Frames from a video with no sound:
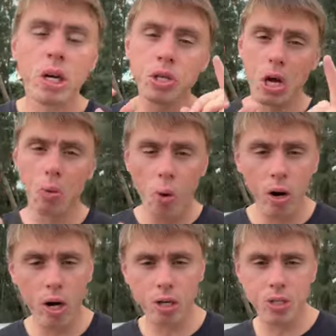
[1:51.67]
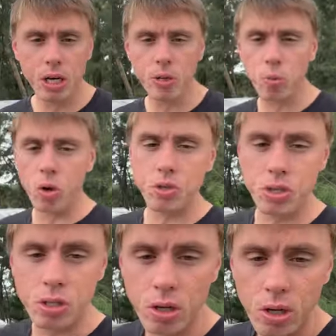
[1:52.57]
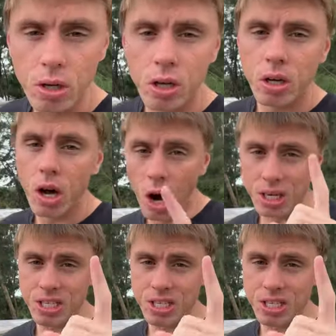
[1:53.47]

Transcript: So what I did was I